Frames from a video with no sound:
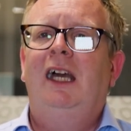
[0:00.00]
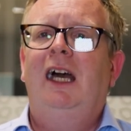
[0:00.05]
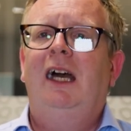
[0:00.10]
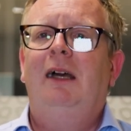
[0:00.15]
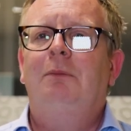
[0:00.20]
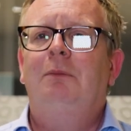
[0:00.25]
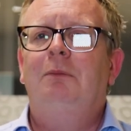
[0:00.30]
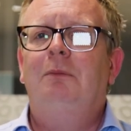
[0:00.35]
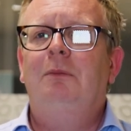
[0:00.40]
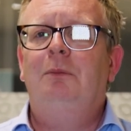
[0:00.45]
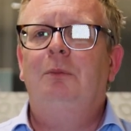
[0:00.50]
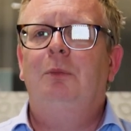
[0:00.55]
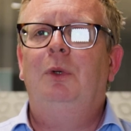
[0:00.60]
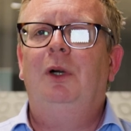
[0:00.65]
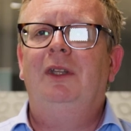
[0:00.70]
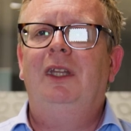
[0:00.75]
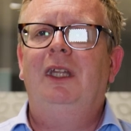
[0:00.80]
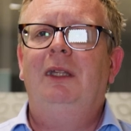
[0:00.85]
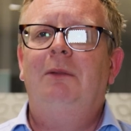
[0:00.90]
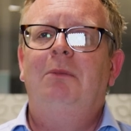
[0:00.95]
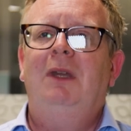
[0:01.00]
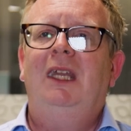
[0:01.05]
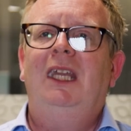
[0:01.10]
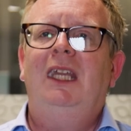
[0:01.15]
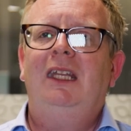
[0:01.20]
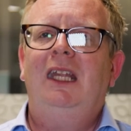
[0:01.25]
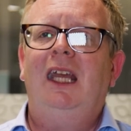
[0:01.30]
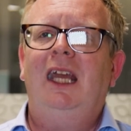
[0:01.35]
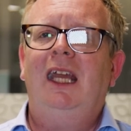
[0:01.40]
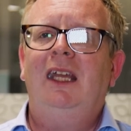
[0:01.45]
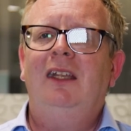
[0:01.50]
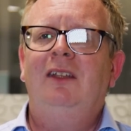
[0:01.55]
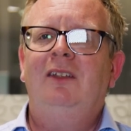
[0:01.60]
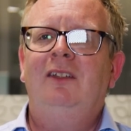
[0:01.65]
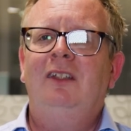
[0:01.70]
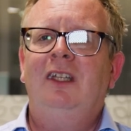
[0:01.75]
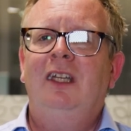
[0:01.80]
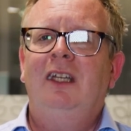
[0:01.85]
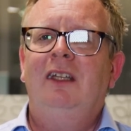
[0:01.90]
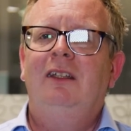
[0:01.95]
And what they mean
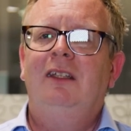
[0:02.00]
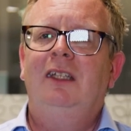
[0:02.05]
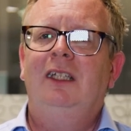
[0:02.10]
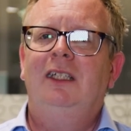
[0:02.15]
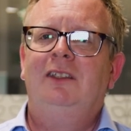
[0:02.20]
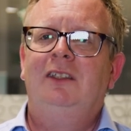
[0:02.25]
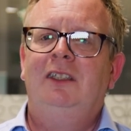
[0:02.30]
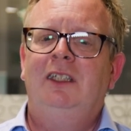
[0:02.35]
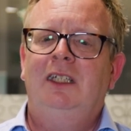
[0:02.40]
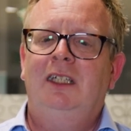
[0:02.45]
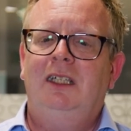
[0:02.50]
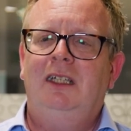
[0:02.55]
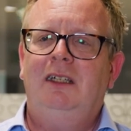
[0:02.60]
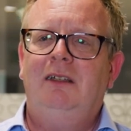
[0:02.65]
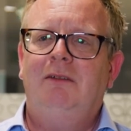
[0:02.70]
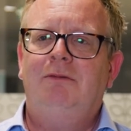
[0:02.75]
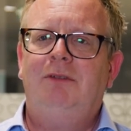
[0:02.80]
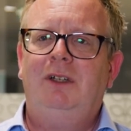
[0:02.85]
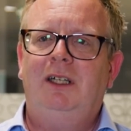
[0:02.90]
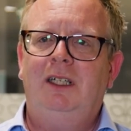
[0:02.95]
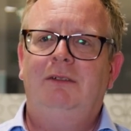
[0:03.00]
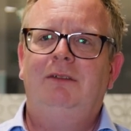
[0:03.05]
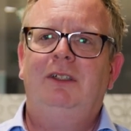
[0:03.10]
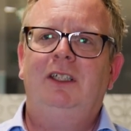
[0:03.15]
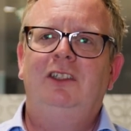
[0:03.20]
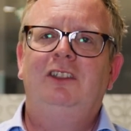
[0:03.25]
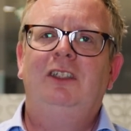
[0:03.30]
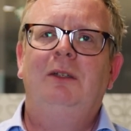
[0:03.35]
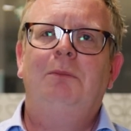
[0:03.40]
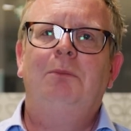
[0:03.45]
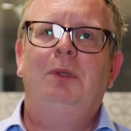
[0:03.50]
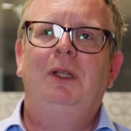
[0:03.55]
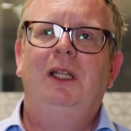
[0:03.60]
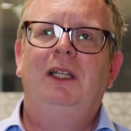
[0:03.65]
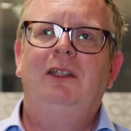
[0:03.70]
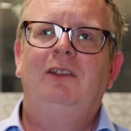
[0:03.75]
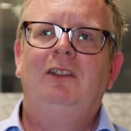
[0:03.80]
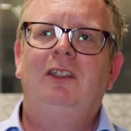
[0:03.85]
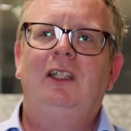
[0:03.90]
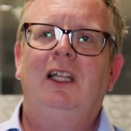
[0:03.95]
is that very, very simple
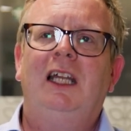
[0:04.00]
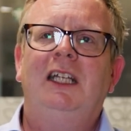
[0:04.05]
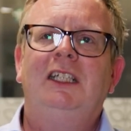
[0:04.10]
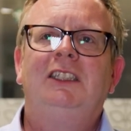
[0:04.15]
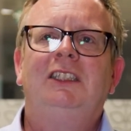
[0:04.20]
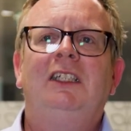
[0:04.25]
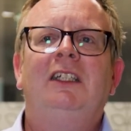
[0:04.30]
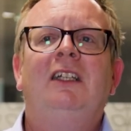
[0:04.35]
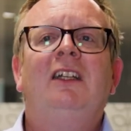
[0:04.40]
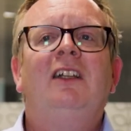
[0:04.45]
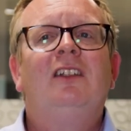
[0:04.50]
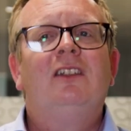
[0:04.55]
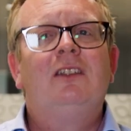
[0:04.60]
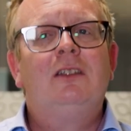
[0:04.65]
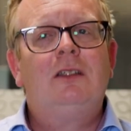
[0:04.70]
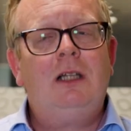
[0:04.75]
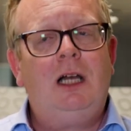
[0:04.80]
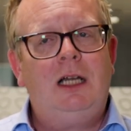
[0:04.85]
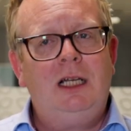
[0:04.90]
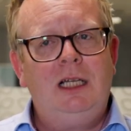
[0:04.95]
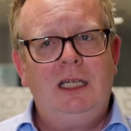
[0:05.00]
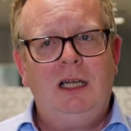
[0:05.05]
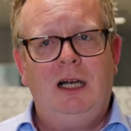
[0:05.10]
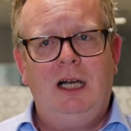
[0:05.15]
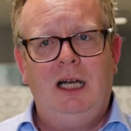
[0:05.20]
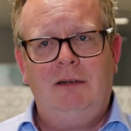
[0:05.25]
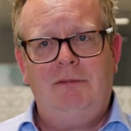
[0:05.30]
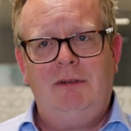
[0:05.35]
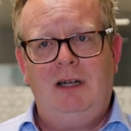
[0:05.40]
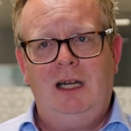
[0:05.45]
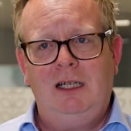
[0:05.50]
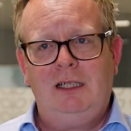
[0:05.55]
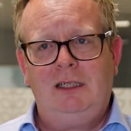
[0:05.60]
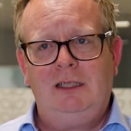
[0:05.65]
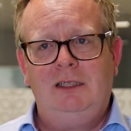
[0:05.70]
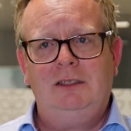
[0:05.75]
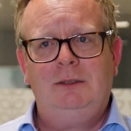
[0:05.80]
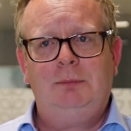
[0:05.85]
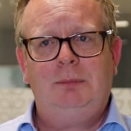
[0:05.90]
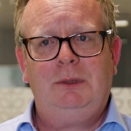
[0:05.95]
installation, slightly higher run
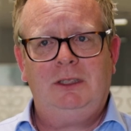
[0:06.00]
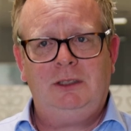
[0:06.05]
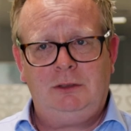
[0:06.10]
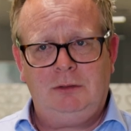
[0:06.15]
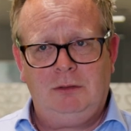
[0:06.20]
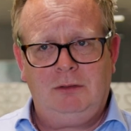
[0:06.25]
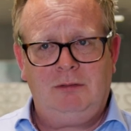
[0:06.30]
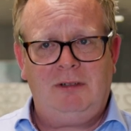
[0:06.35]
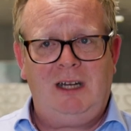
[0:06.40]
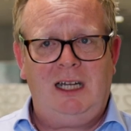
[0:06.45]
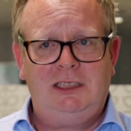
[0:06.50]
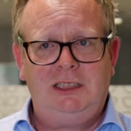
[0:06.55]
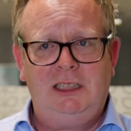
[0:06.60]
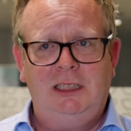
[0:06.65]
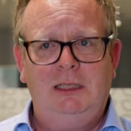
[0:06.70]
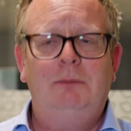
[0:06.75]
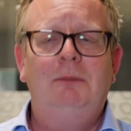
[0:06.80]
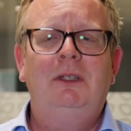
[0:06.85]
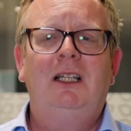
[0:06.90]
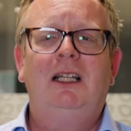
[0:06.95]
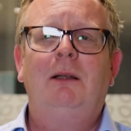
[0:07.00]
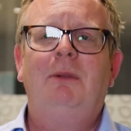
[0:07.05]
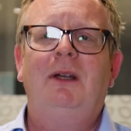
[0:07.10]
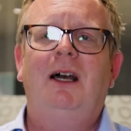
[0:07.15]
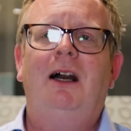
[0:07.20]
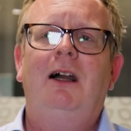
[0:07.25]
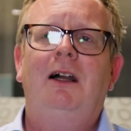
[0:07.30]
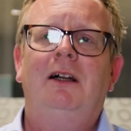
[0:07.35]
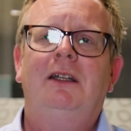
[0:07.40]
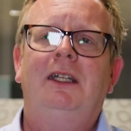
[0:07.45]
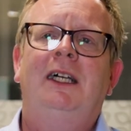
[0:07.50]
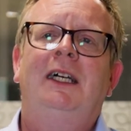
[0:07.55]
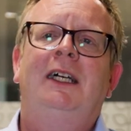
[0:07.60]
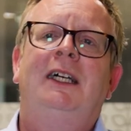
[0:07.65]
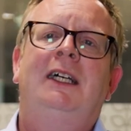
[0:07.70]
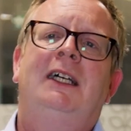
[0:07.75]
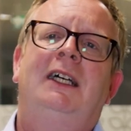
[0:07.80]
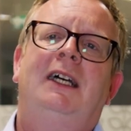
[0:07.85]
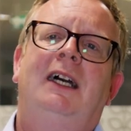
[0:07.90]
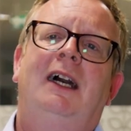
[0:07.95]
cost because you're thrashing them a little bit harder,
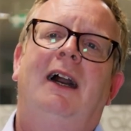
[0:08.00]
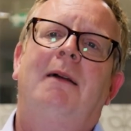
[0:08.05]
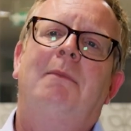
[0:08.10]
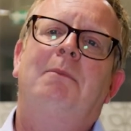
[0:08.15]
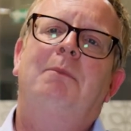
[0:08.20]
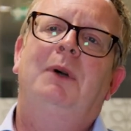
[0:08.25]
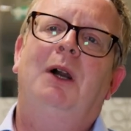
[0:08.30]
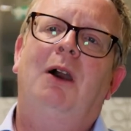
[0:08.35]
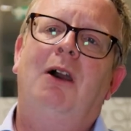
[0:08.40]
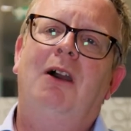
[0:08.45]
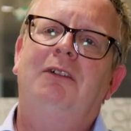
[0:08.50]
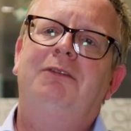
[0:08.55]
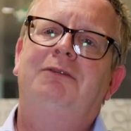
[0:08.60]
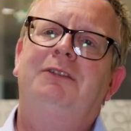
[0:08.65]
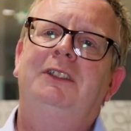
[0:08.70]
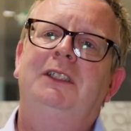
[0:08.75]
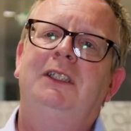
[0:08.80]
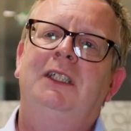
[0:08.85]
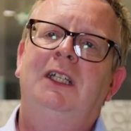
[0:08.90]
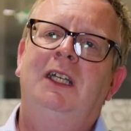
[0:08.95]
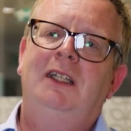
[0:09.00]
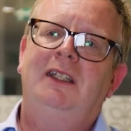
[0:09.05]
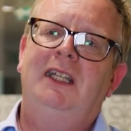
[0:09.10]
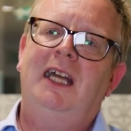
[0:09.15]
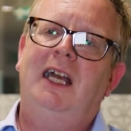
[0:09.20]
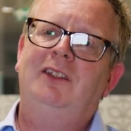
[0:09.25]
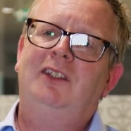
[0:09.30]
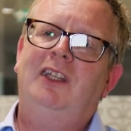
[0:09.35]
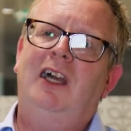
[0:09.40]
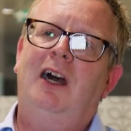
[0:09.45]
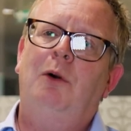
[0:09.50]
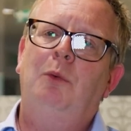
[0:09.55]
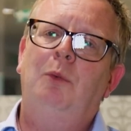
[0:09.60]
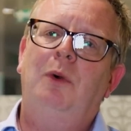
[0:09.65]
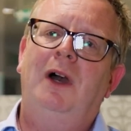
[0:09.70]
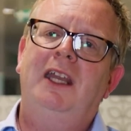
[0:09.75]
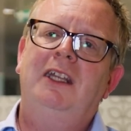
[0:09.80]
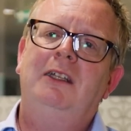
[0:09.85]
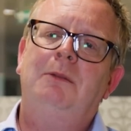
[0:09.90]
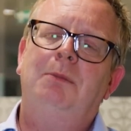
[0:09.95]
but often that's
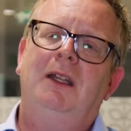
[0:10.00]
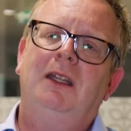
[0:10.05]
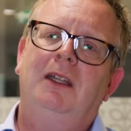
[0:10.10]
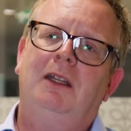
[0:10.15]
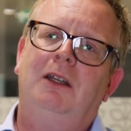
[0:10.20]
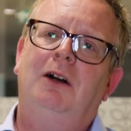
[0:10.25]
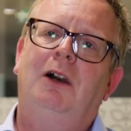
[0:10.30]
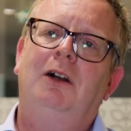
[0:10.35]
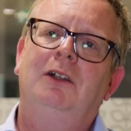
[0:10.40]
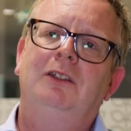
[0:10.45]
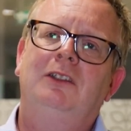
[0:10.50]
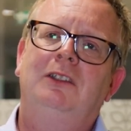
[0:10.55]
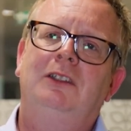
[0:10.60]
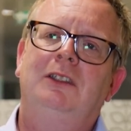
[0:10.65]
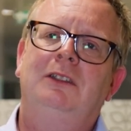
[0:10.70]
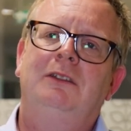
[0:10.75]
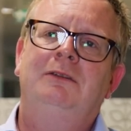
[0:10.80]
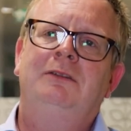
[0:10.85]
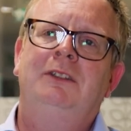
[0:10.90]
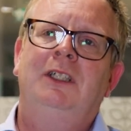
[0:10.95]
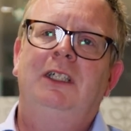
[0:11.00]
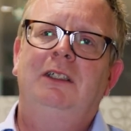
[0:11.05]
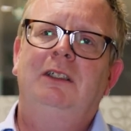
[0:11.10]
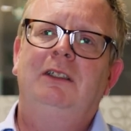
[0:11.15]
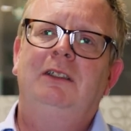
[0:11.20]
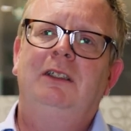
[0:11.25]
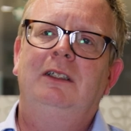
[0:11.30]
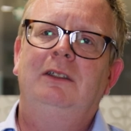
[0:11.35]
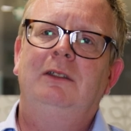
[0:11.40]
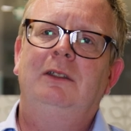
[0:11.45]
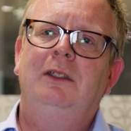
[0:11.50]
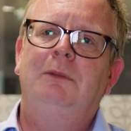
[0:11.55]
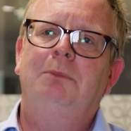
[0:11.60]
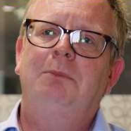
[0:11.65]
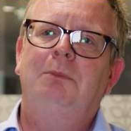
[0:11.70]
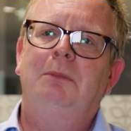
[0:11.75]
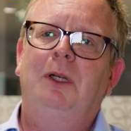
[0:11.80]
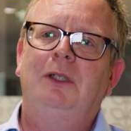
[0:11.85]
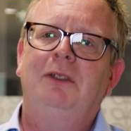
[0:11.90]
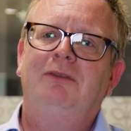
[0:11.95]
outweighed by the cost of the
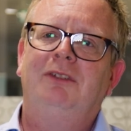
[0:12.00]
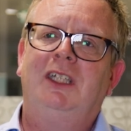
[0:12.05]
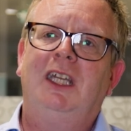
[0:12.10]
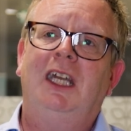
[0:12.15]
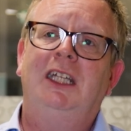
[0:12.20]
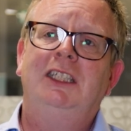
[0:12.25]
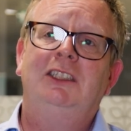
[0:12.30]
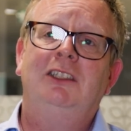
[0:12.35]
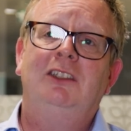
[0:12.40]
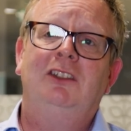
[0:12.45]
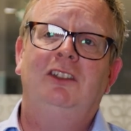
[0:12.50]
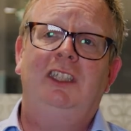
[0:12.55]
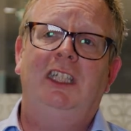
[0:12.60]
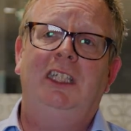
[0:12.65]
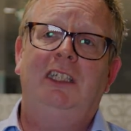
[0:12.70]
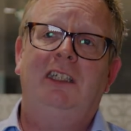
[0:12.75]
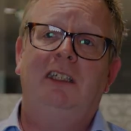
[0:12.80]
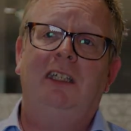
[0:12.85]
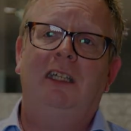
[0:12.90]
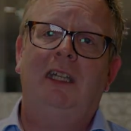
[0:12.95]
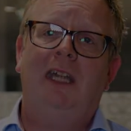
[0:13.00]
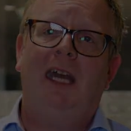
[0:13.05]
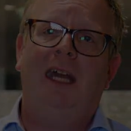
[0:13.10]
modifications needed in the